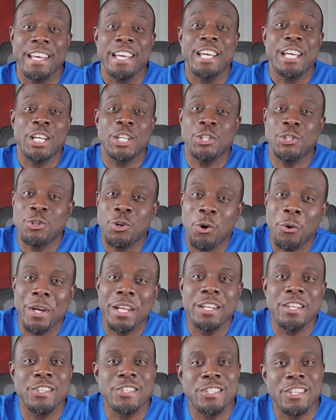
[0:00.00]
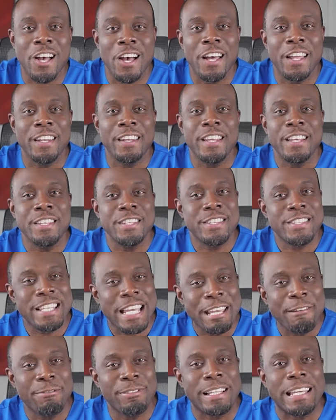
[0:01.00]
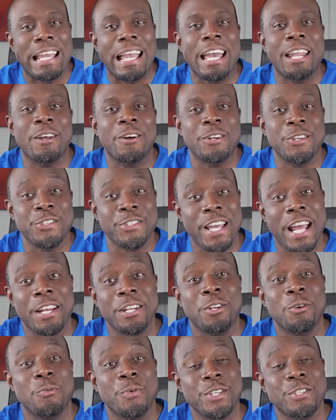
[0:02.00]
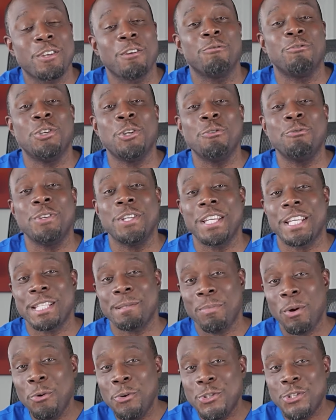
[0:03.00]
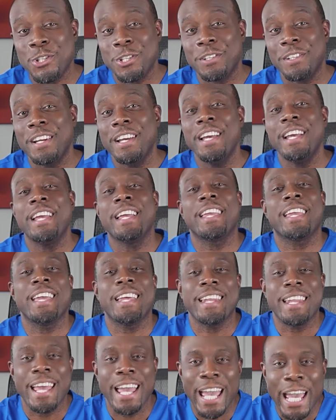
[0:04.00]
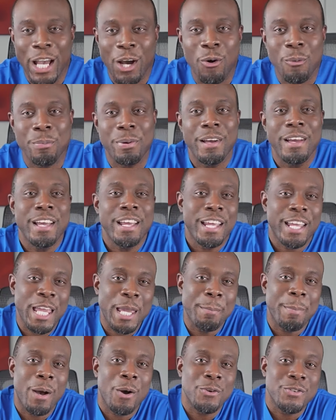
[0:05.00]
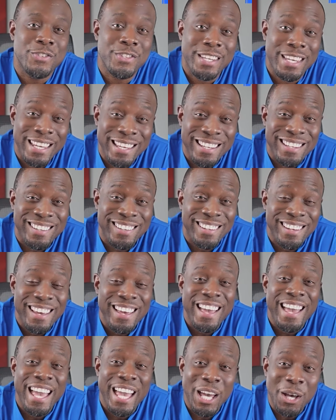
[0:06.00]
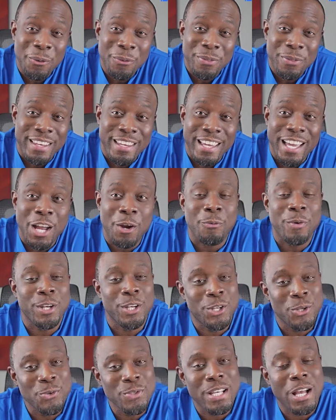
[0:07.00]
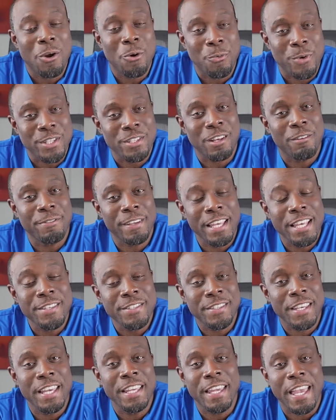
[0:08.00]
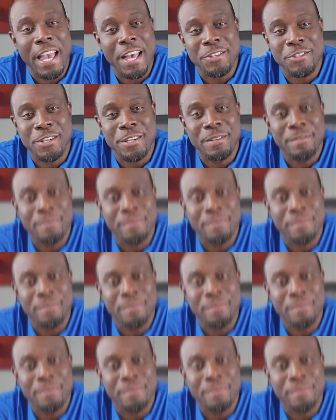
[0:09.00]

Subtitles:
enjoying the sun safely and understanding the risk of UV exposure can help keep our skin healthy and reduce our risk of skin cancer.